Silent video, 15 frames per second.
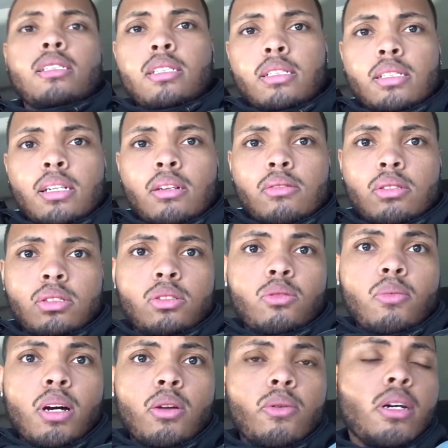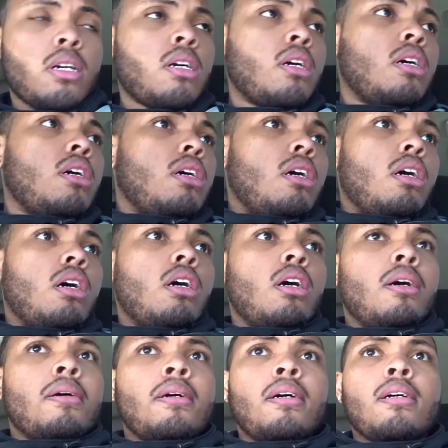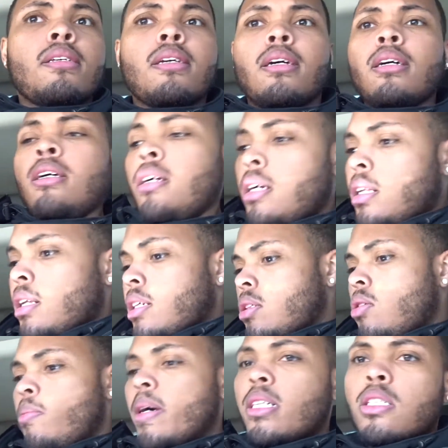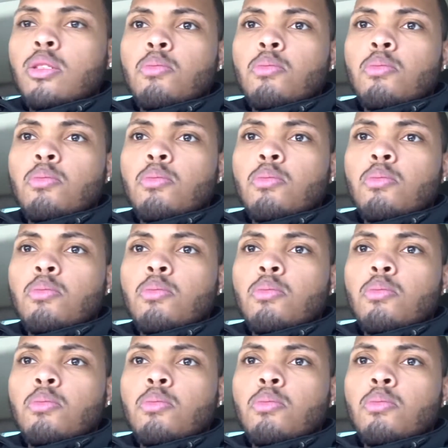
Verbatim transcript: to the Celtics too, by the way. Uh, yeah, let's go make these